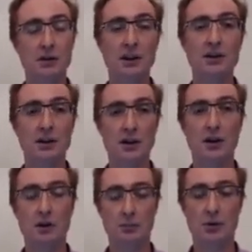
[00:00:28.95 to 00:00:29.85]
really not a
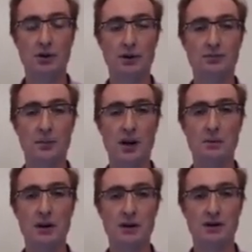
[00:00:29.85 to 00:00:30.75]
lot more than
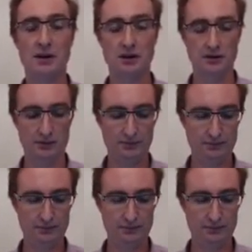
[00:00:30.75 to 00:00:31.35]
IP itself.